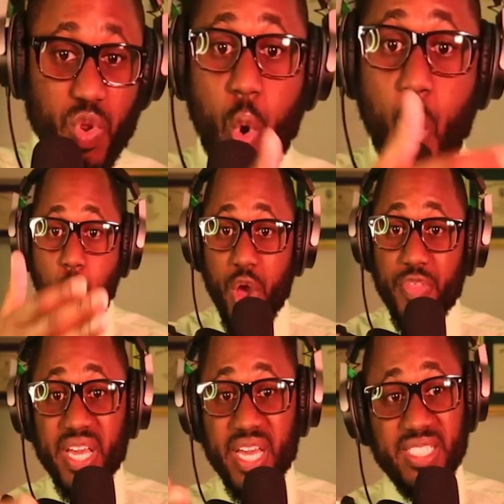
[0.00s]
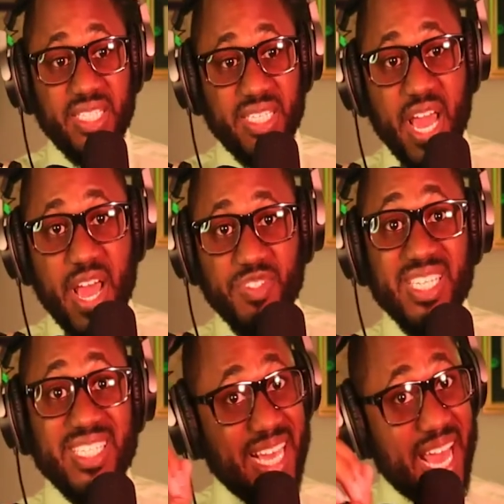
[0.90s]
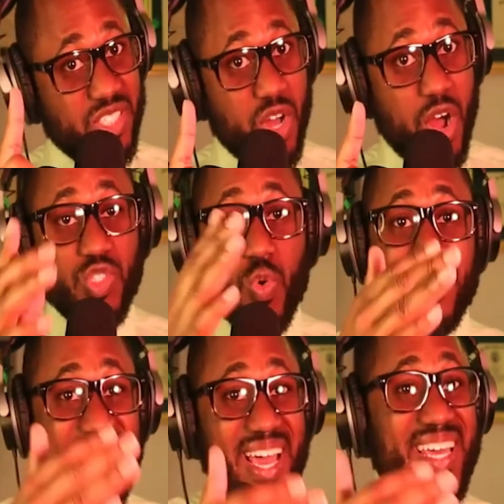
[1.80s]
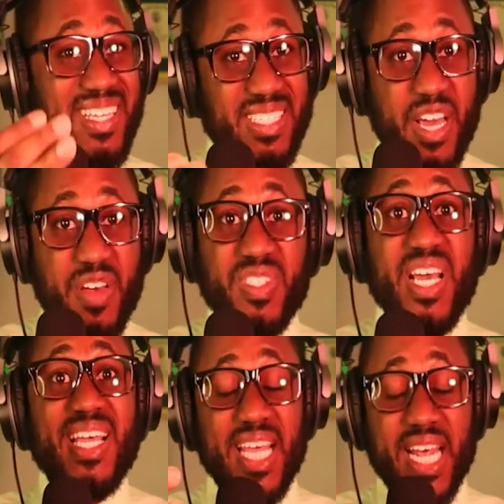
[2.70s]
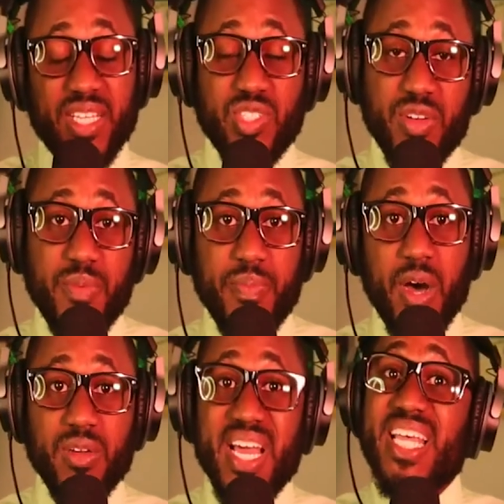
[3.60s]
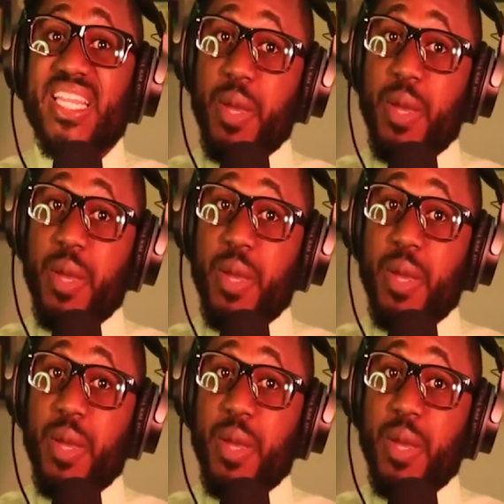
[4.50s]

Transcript: or the E T Fs, the tech stocks or tech E T Fs that I talked about? They